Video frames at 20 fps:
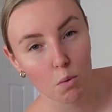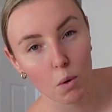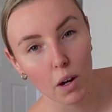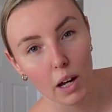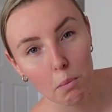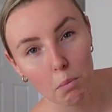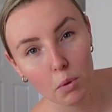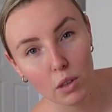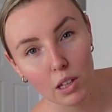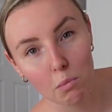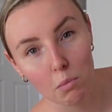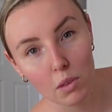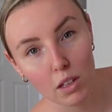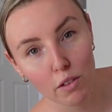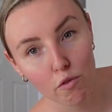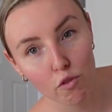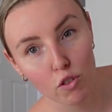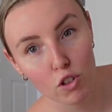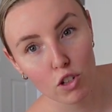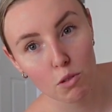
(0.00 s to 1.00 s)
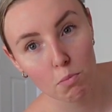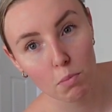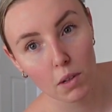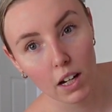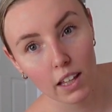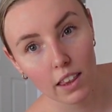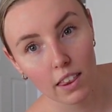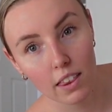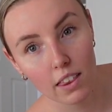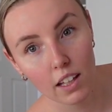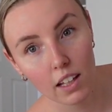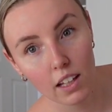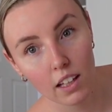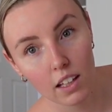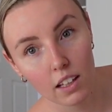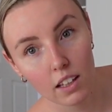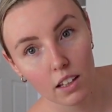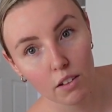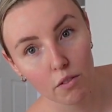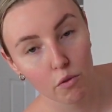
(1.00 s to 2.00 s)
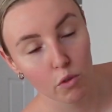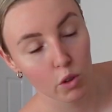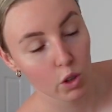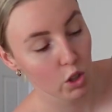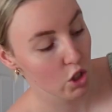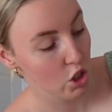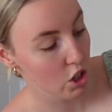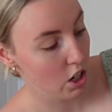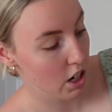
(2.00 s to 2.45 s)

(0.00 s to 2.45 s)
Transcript: why I put them in the fridge, but I think the fridge